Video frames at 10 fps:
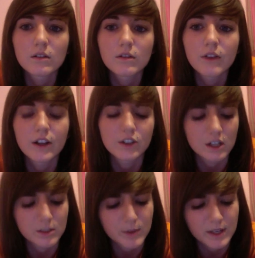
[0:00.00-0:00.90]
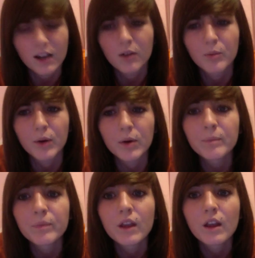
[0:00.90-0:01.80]
fire trucks because they didn't bring
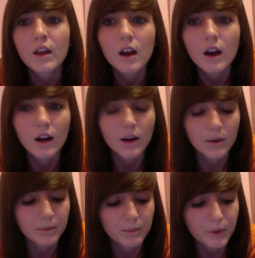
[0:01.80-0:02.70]
one.